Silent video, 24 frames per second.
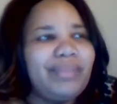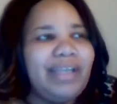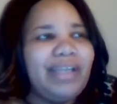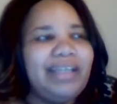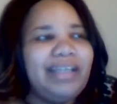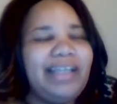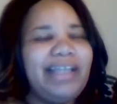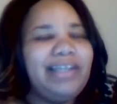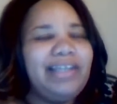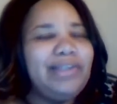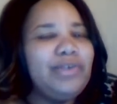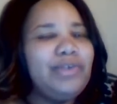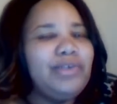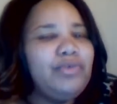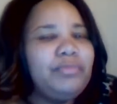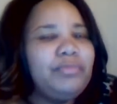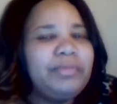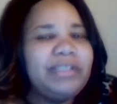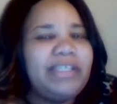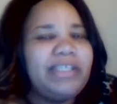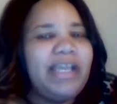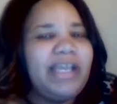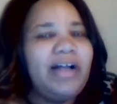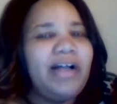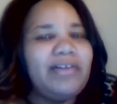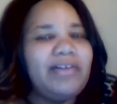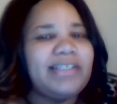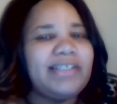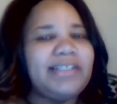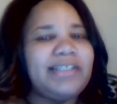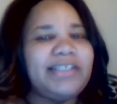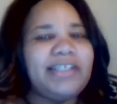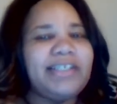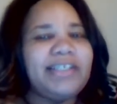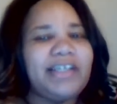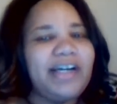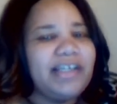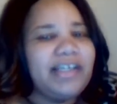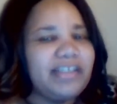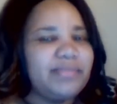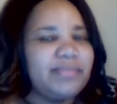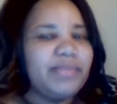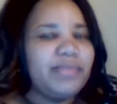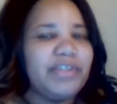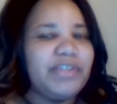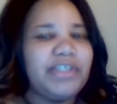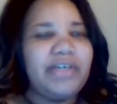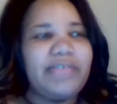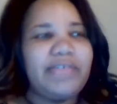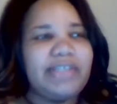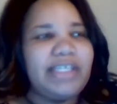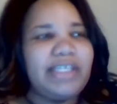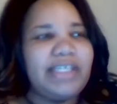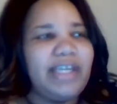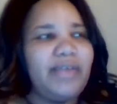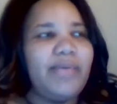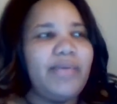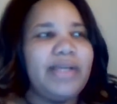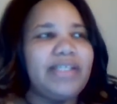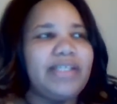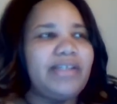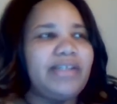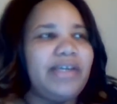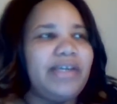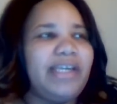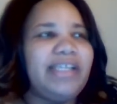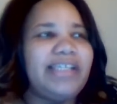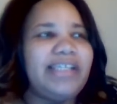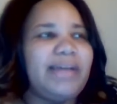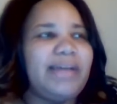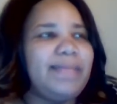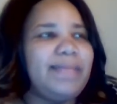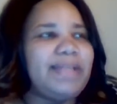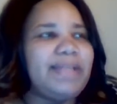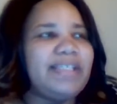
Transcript: they loop sales into the customer service anyway. So anytime I